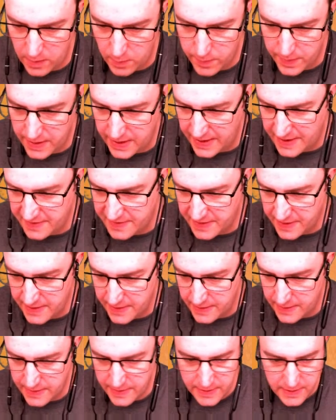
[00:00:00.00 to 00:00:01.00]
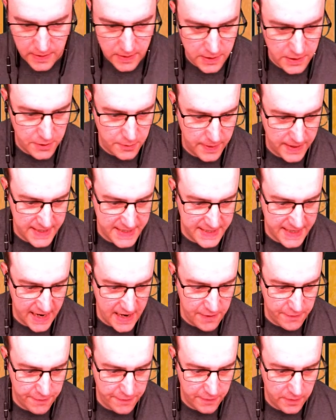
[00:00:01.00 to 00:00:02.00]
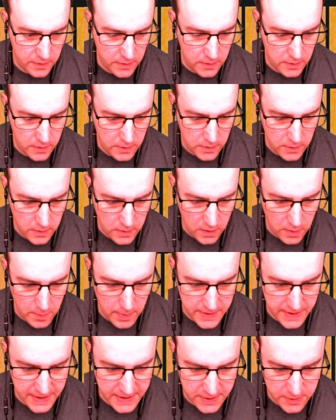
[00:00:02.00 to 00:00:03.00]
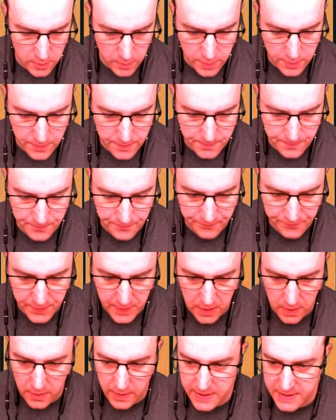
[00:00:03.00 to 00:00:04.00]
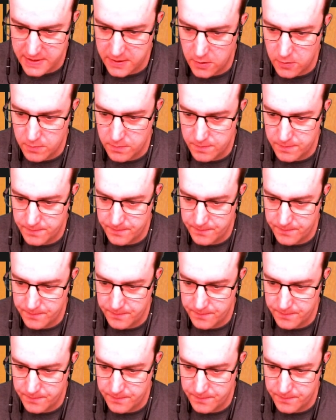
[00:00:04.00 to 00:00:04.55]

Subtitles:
a little bit lazy and do a save on my desktop, like so.